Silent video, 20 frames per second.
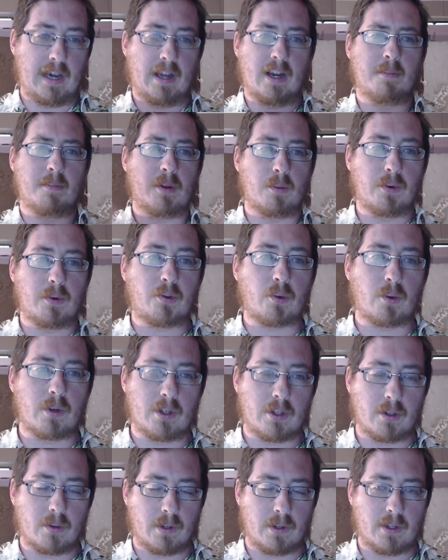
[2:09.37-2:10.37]
I mean, we sort of
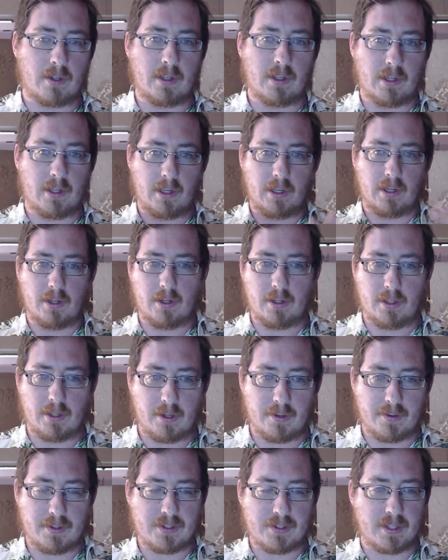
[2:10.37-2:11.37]
do in all
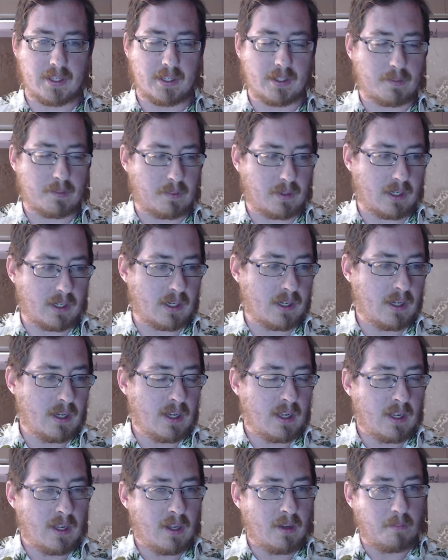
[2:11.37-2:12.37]
these things, but
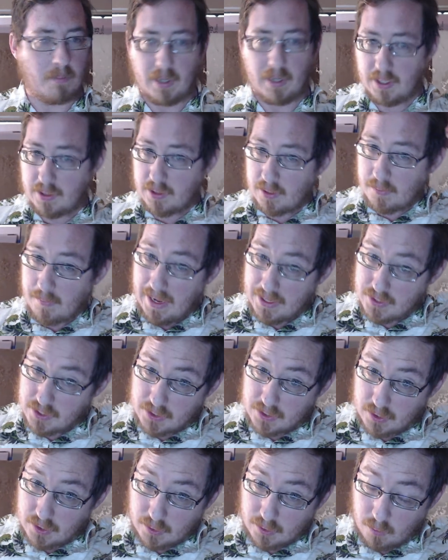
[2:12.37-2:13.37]
the magic
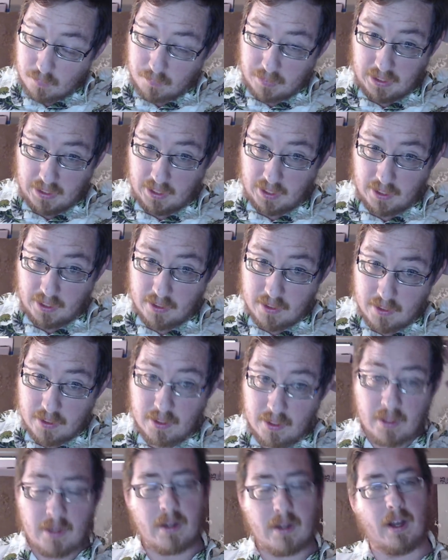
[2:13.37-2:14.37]
circle being
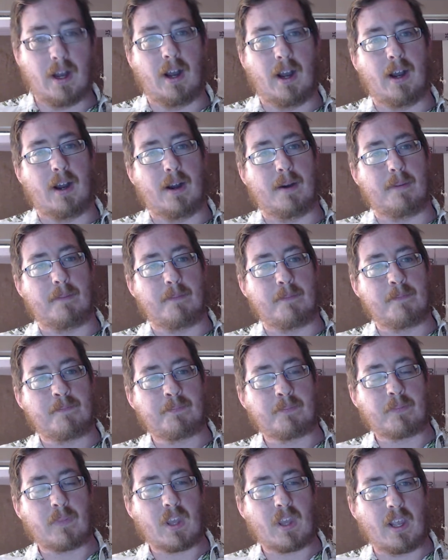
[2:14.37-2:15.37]

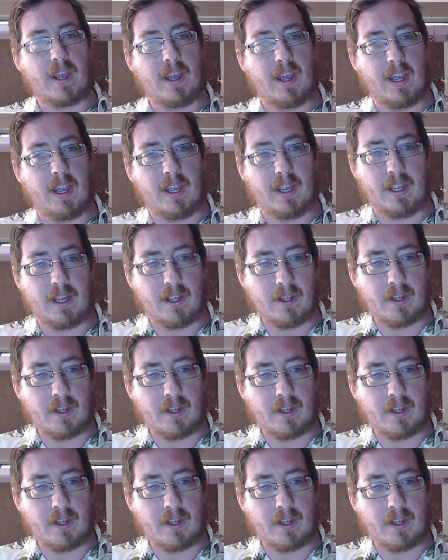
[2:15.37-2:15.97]
a